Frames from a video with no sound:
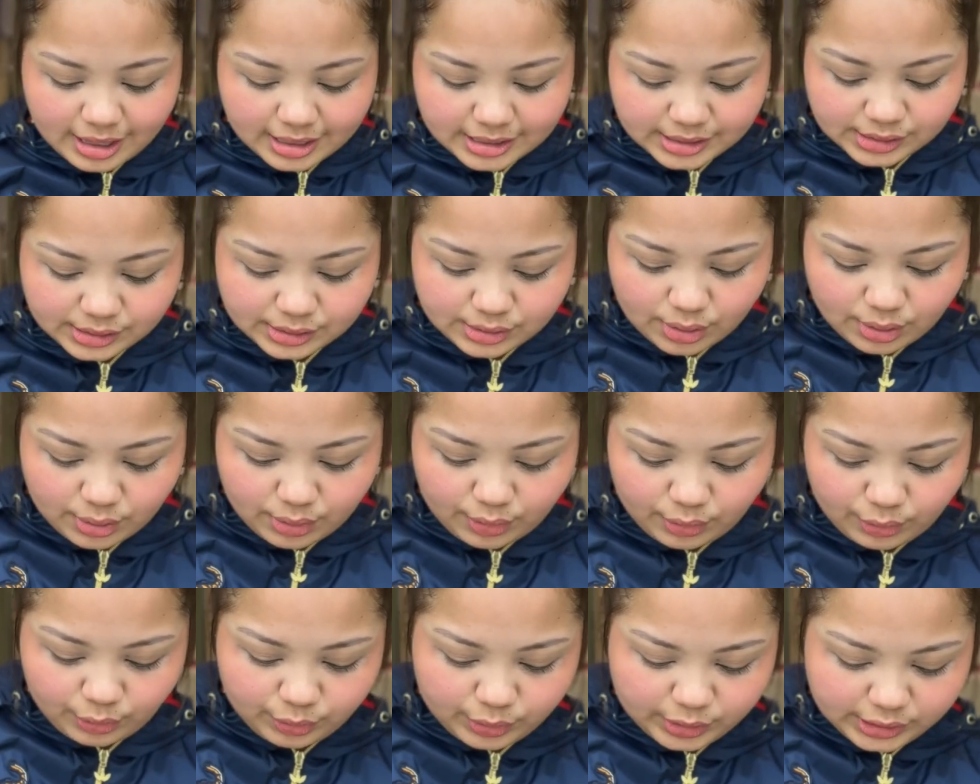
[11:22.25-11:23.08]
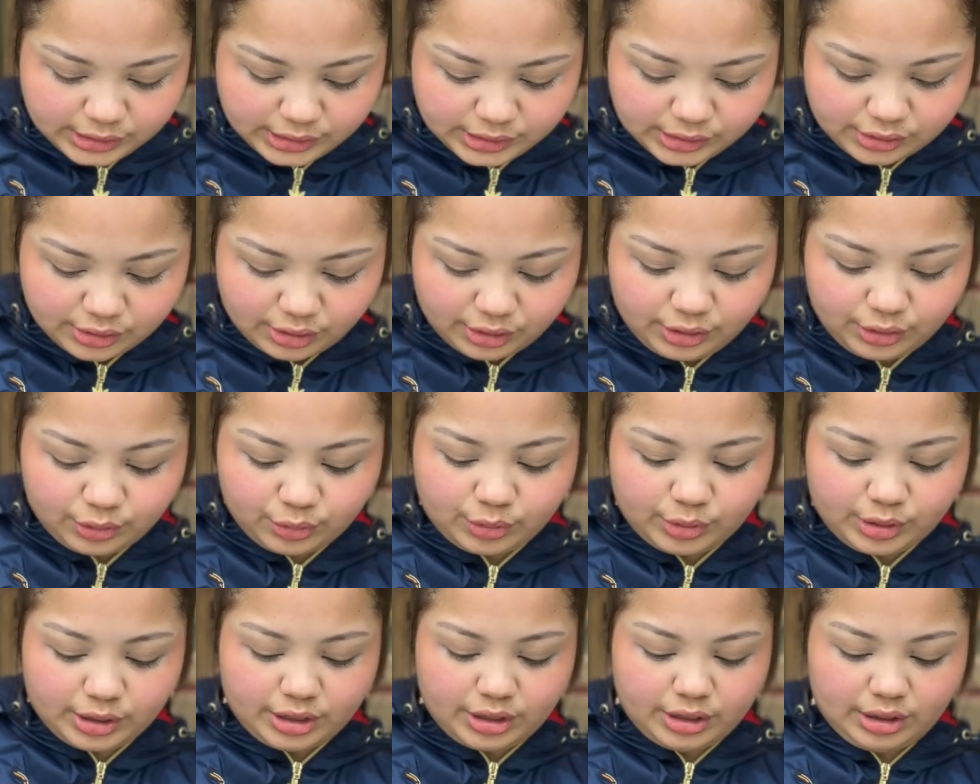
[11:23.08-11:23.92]
So we'll start
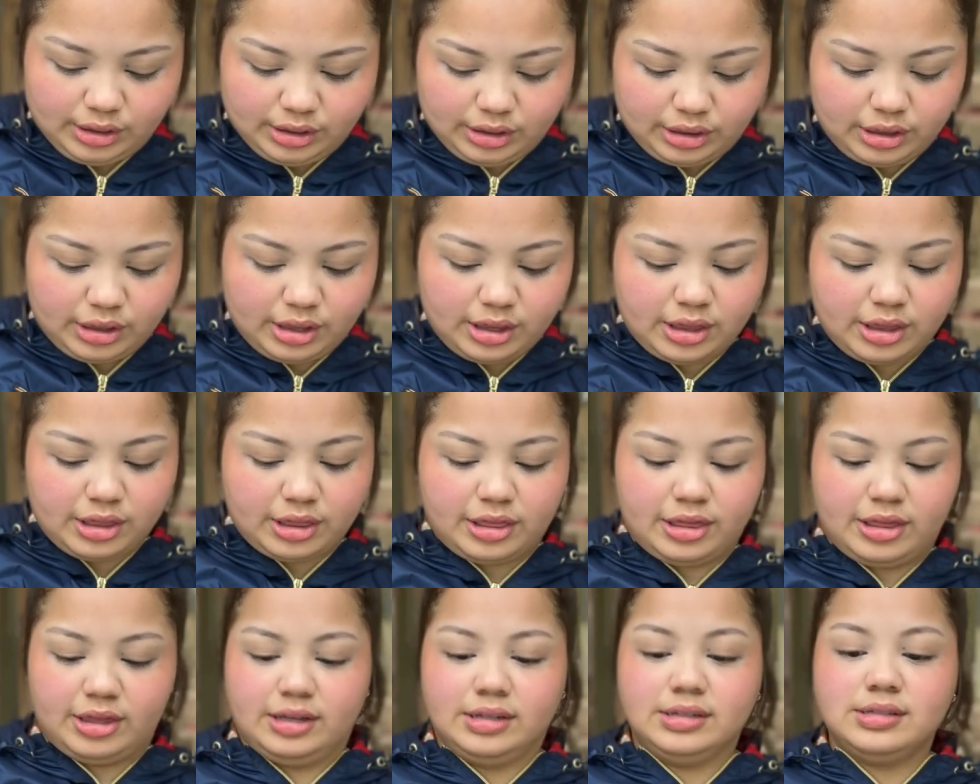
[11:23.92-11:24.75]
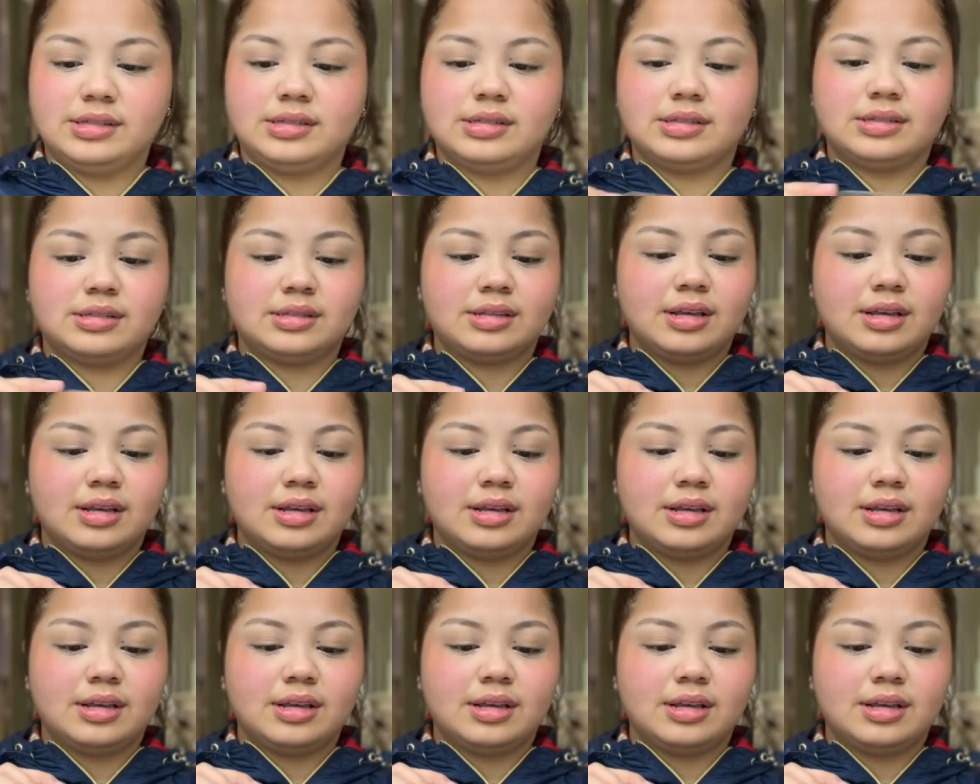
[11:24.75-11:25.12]
with this.